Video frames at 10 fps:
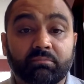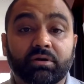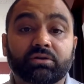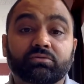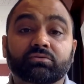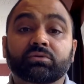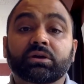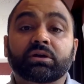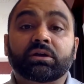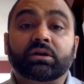able
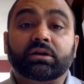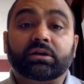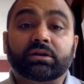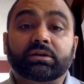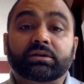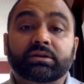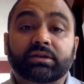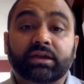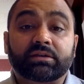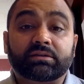to
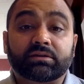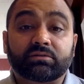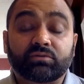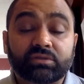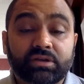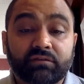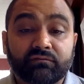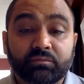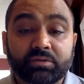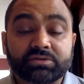get all
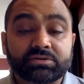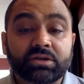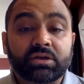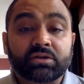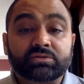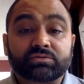the information.